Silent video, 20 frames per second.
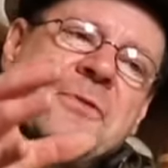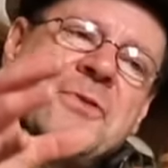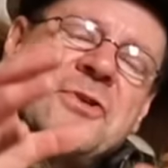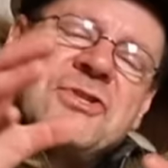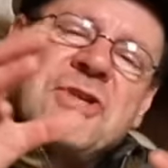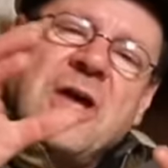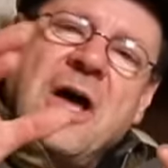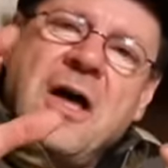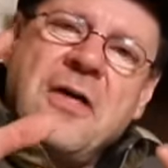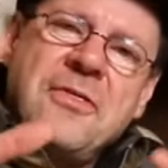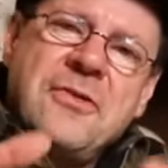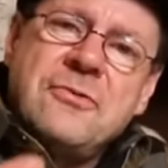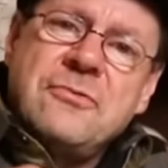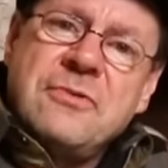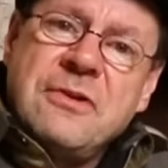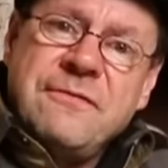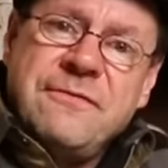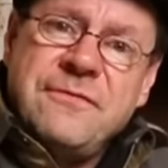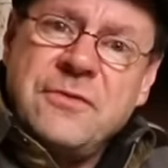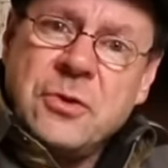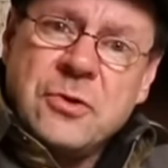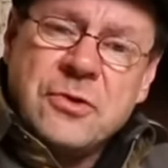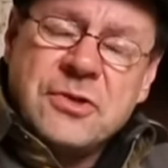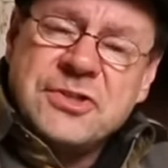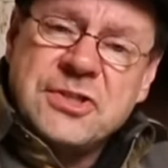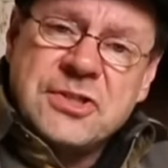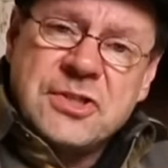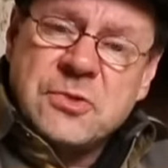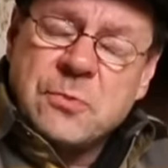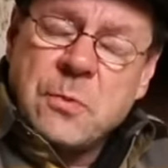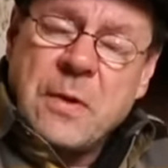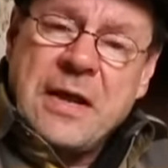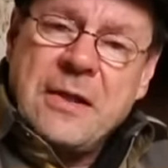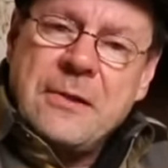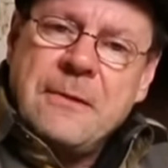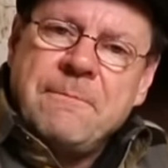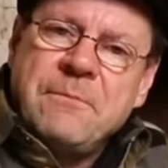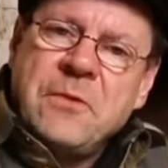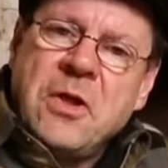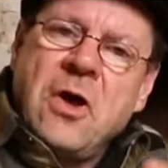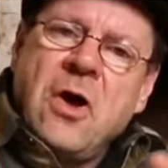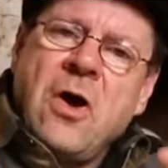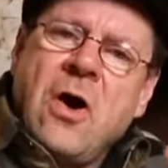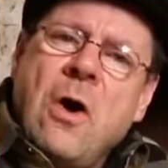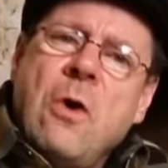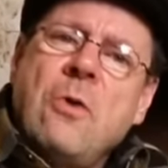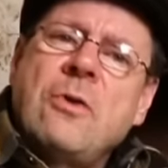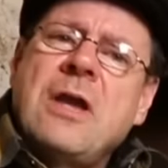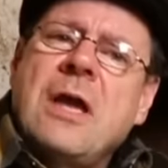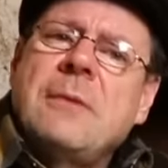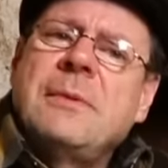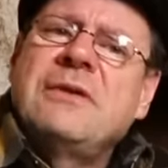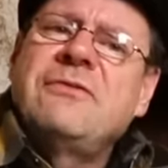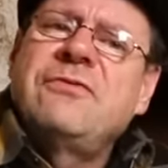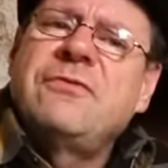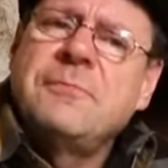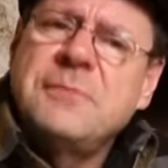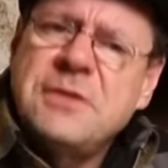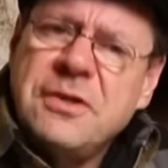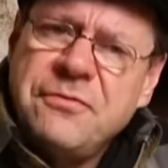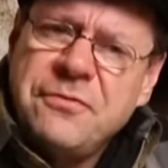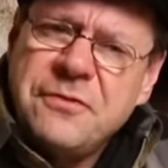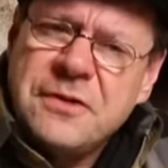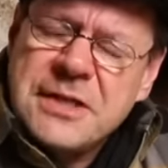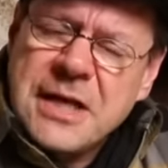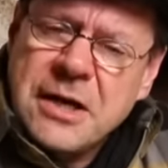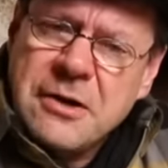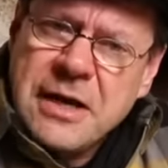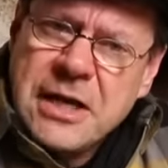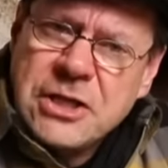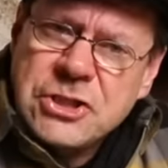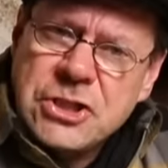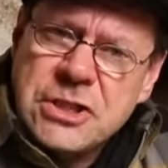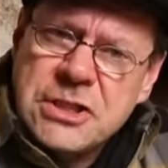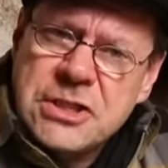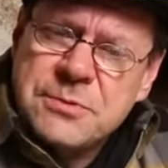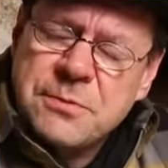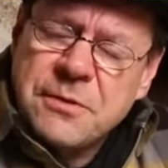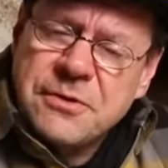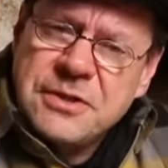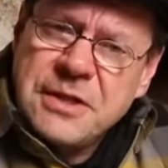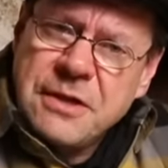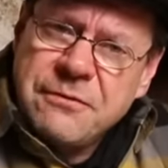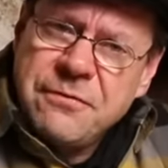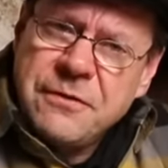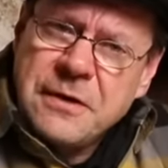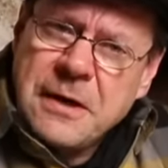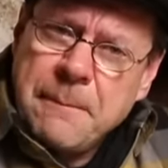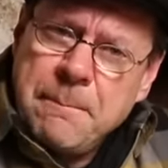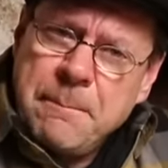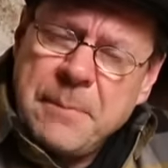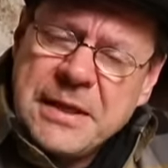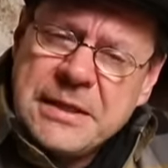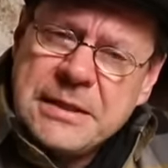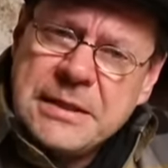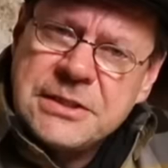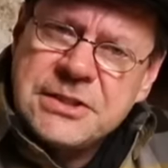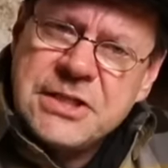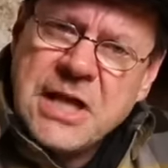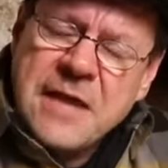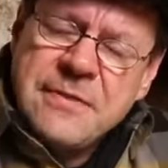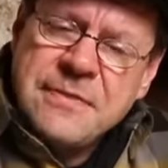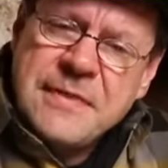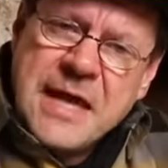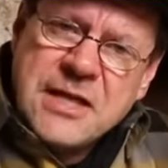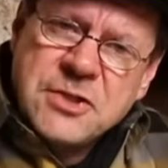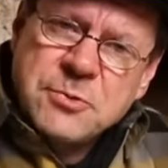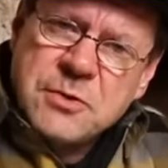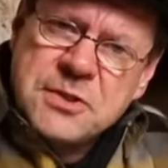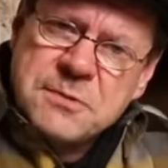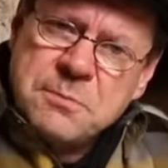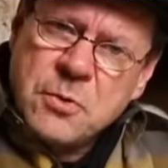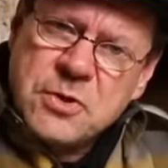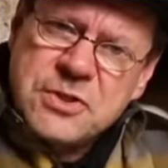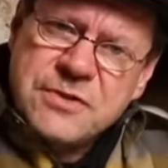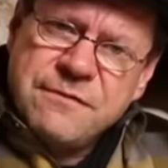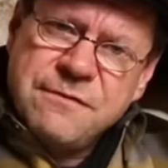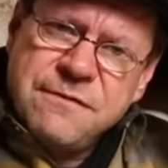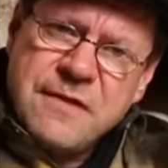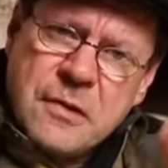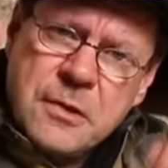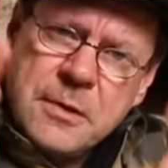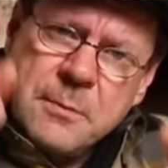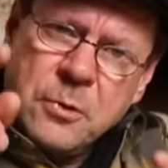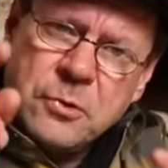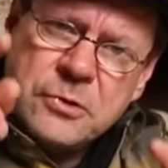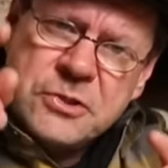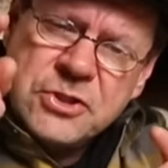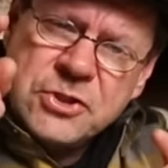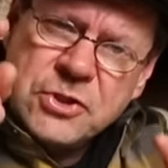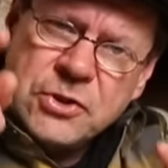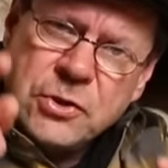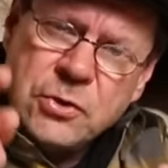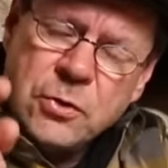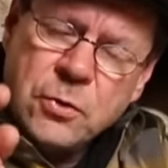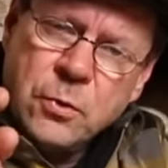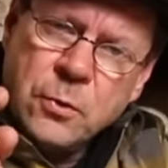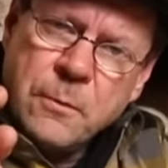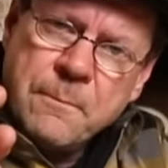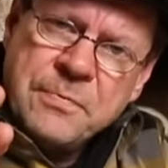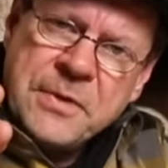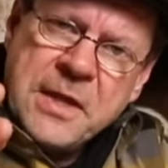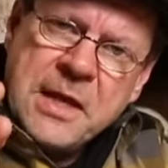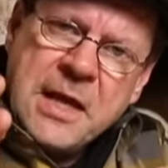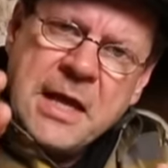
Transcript: there's other reviewers as well, all coming from different directions with different opinions, and that's what's most valuable to you.